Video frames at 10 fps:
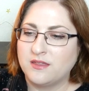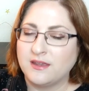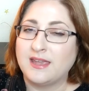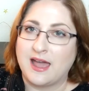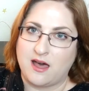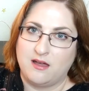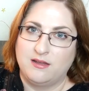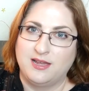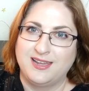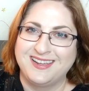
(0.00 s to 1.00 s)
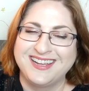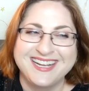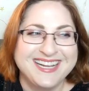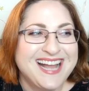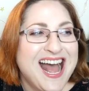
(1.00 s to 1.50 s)
yeah,
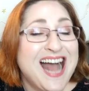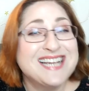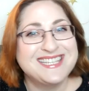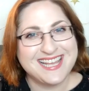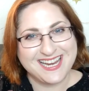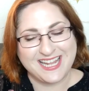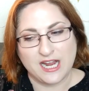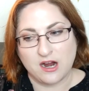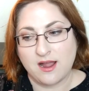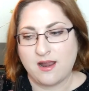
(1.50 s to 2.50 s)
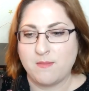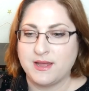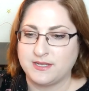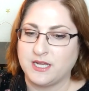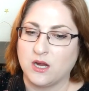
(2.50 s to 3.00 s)
I said a year and I
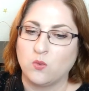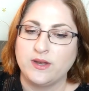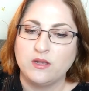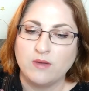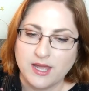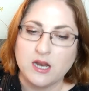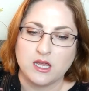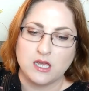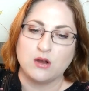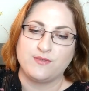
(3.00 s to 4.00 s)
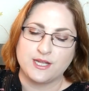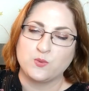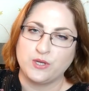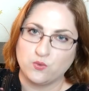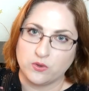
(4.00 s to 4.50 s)
meant a year. When you hit a year, that's
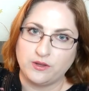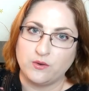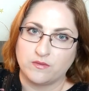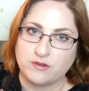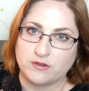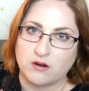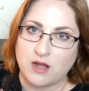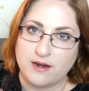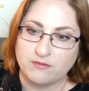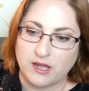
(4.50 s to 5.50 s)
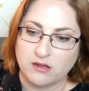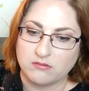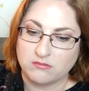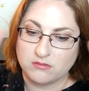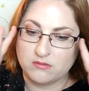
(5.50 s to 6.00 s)
when you really do have to start kind of like,
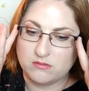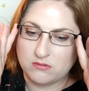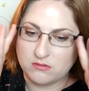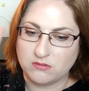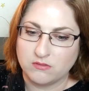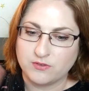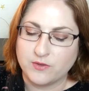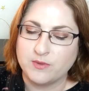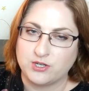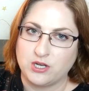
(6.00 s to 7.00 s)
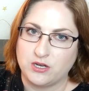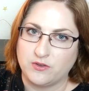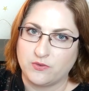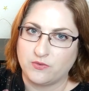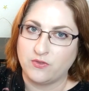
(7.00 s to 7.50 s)
submission
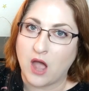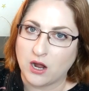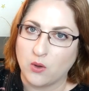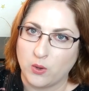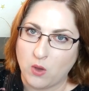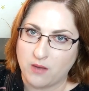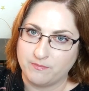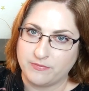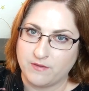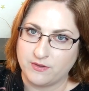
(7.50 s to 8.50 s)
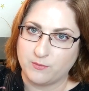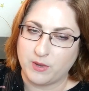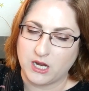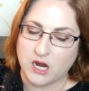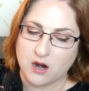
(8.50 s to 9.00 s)
is not going well if it's
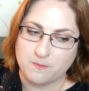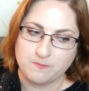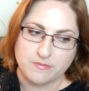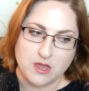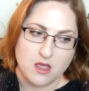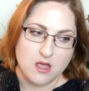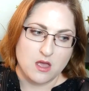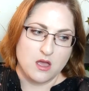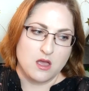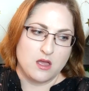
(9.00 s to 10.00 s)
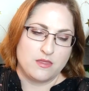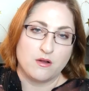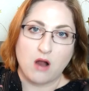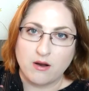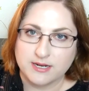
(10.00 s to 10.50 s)
been a year.
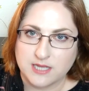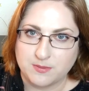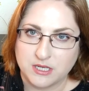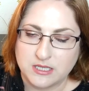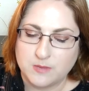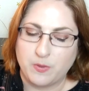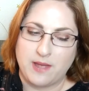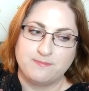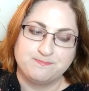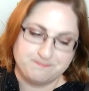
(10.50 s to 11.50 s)
There are exceptions, but